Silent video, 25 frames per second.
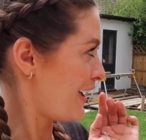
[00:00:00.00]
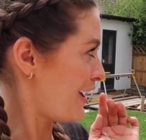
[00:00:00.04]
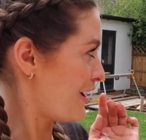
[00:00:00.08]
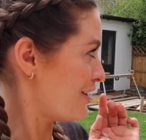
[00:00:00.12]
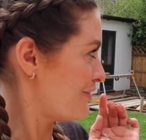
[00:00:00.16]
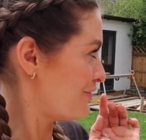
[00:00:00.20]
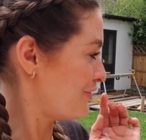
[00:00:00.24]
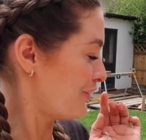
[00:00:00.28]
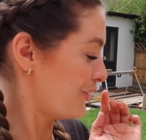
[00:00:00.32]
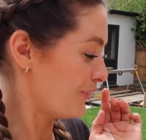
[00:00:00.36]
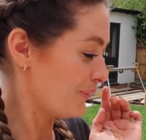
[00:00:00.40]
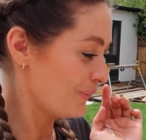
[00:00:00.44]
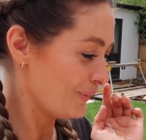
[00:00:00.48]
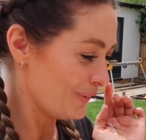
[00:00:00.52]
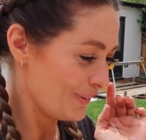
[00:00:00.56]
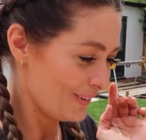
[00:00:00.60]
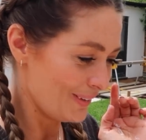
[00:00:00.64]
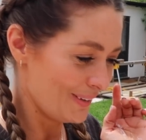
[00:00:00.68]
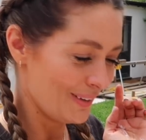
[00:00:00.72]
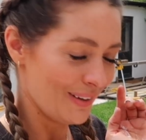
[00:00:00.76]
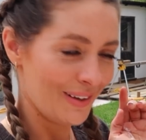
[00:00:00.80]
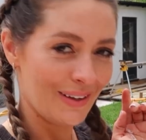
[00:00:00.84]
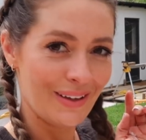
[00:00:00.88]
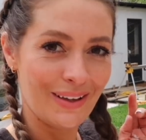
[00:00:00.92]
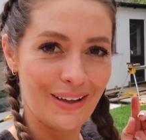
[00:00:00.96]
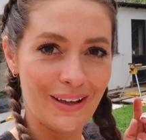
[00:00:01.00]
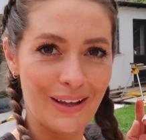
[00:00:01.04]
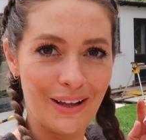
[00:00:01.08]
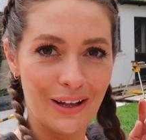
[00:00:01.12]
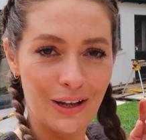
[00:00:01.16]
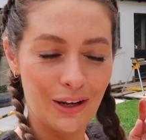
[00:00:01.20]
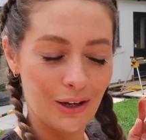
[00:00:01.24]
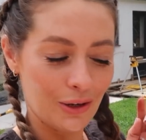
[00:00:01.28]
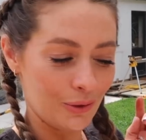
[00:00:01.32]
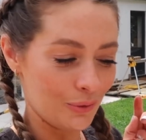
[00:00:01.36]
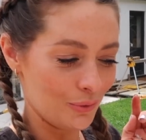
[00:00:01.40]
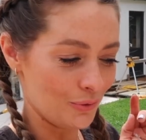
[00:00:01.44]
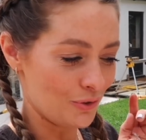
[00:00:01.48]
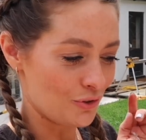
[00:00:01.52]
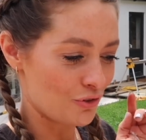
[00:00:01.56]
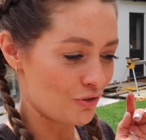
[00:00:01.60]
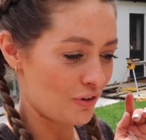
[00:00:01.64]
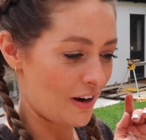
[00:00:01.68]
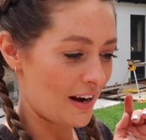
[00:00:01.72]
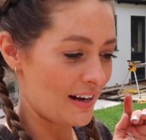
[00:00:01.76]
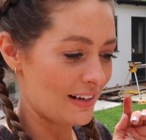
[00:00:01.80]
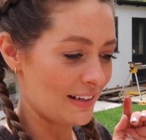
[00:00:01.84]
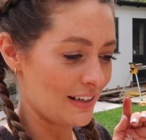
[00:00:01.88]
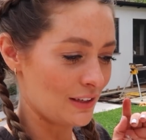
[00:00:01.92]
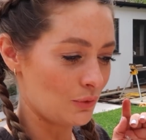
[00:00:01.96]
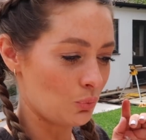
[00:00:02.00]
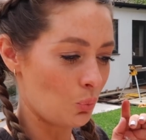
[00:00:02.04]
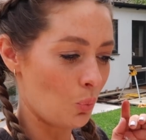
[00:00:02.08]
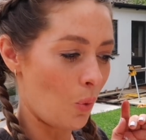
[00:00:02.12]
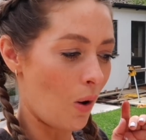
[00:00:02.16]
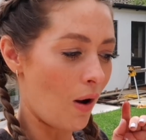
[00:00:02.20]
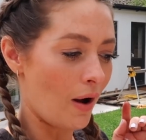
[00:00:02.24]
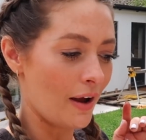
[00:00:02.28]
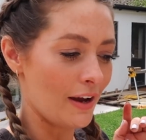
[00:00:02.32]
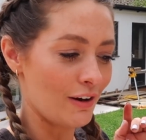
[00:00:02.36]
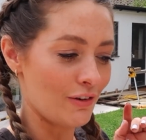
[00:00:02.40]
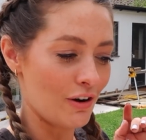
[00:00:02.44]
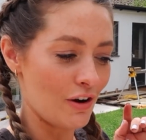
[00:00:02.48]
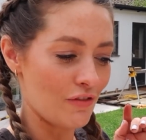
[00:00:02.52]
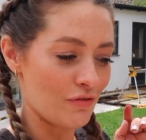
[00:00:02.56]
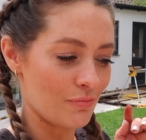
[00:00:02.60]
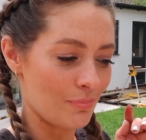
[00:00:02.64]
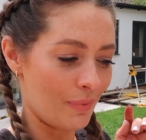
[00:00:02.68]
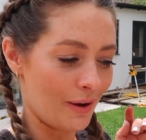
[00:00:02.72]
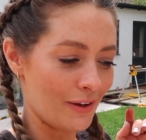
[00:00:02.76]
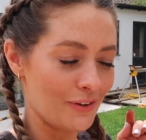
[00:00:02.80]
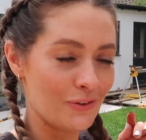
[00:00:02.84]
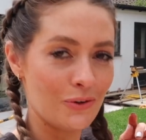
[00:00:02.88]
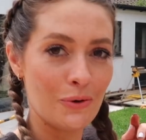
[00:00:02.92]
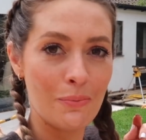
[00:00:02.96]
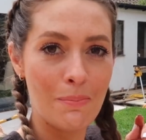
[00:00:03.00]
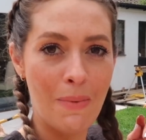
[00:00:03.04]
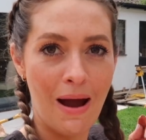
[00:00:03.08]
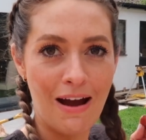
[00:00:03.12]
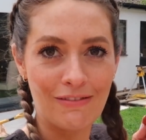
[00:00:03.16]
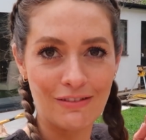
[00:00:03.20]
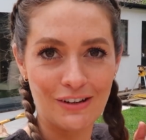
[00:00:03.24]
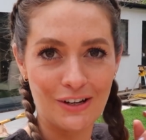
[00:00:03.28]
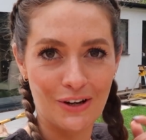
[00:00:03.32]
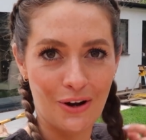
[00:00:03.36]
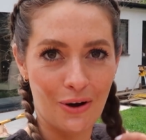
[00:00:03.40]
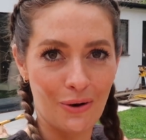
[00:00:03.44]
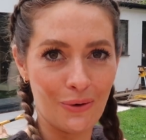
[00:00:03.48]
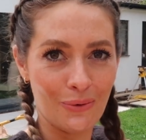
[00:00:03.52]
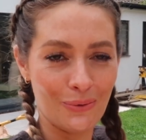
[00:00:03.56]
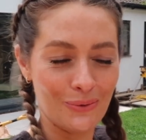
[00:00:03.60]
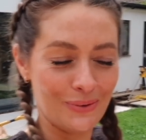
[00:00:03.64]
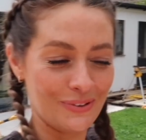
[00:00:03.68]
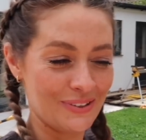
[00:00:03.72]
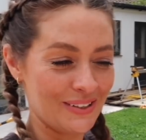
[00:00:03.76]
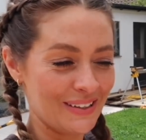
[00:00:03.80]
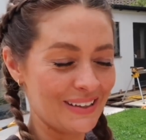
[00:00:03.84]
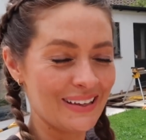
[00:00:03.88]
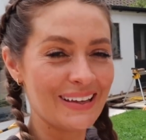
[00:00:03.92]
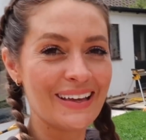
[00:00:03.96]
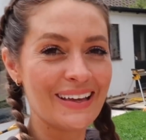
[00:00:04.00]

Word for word: careful. No, no. Lou's trailing his wire over my new marigold.